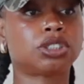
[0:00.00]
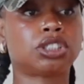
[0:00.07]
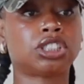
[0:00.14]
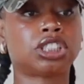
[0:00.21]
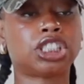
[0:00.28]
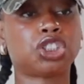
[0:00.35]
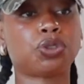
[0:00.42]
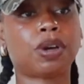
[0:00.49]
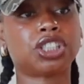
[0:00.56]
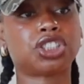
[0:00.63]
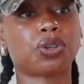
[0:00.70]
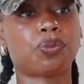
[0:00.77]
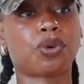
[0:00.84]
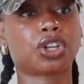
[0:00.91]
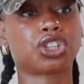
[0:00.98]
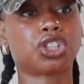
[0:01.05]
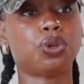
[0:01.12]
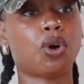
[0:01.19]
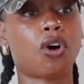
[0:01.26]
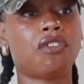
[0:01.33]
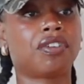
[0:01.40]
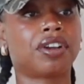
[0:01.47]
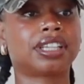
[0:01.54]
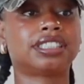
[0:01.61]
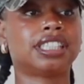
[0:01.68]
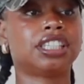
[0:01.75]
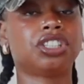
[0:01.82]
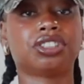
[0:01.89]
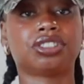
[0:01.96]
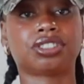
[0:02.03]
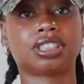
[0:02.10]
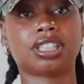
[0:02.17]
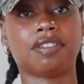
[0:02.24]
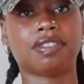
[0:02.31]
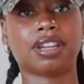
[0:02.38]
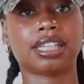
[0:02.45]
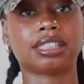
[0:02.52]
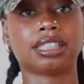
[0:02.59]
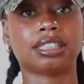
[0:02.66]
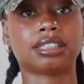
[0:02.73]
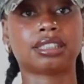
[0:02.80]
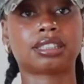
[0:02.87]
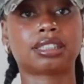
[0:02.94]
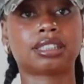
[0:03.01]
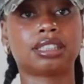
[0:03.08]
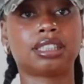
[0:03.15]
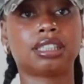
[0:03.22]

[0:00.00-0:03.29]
situation worth you overextending yourself like this?